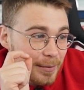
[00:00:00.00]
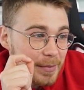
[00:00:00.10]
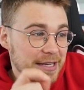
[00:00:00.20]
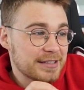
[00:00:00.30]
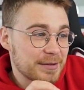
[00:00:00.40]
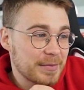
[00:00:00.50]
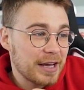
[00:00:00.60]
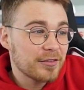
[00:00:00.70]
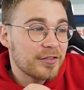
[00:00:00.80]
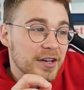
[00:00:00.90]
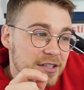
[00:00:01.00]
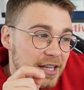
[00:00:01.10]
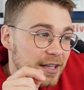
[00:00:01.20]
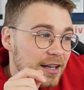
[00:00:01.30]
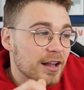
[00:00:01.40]
Mason Mount finished
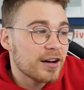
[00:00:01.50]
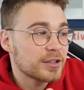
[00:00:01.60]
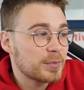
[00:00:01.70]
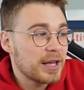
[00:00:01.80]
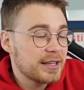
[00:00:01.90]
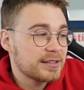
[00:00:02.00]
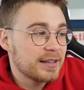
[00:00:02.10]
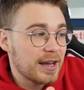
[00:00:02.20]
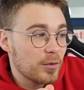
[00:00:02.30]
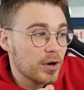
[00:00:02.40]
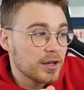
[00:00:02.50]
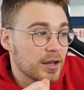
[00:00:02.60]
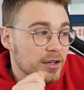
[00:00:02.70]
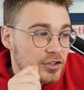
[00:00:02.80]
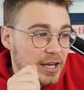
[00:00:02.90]
in last place in that
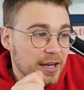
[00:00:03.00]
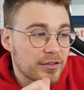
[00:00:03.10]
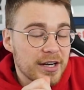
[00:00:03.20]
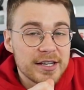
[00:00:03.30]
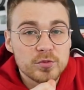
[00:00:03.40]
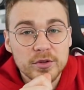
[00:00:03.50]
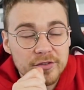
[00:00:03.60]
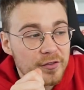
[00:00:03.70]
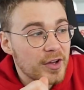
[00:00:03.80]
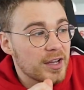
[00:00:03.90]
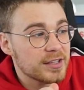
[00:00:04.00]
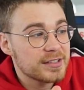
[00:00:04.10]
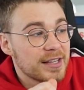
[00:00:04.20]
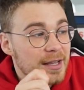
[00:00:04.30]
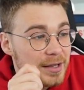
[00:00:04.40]
one. Jack Grealish was
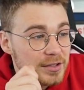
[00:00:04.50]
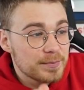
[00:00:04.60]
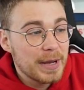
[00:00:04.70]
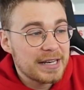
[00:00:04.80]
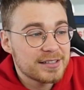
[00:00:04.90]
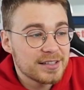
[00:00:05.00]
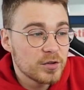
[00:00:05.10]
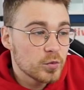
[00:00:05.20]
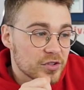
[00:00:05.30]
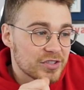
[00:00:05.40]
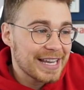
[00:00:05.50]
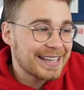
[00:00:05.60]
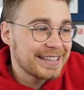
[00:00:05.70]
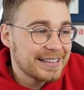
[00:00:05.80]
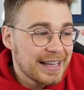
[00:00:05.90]
first. Maddison was
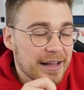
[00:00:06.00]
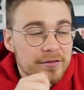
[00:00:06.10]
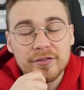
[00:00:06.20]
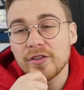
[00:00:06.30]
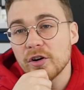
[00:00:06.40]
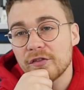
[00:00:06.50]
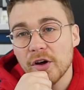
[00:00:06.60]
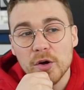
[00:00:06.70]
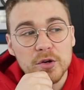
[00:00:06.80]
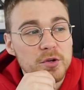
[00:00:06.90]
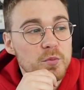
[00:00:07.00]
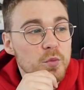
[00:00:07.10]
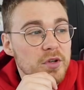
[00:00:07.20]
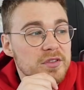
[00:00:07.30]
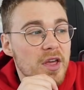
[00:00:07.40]
second. And Phil Foden
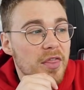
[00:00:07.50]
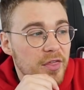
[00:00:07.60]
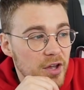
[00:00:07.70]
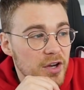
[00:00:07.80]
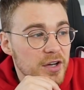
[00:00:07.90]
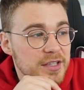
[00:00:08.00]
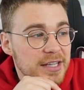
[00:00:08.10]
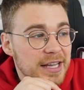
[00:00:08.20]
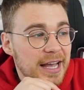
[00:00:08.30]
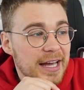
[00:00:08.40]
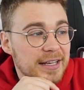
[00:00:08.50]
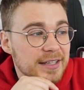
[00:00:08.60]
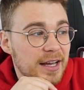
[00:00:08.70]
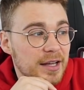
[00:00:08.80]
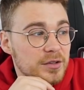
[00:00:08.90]
was third. And
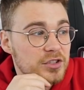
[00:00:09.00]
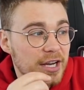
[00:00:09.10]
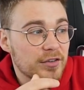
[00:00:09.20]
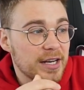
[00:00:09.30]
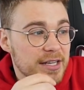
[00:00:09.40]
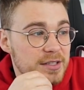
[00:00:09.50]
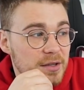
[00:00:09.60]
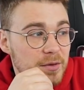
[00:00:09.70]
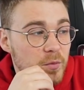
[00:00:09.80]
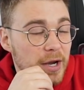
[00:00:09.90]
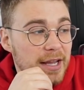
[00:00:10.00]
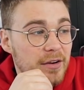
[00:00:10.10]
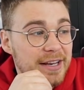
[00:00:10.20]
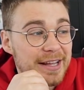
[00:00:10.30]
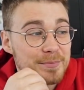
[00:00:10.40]
Jack Grealish way out
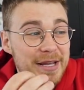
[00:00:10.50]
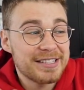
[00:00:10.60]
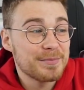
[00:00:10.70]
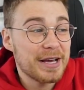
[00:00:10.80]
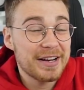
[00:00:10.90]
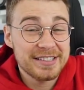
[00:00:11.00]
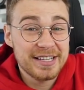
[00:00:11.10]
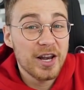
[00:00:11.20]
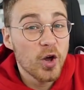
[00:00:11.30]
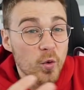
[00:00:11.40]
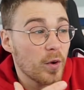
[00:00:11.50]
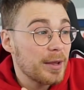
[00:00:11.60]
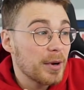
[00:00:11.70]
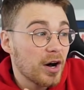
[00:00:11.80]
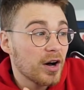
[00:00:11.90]
ahead. Mason Mount actually a long way
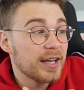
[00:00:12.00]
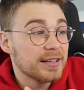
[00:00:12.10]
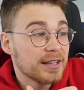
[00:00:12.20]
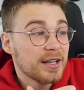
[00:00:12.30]
behind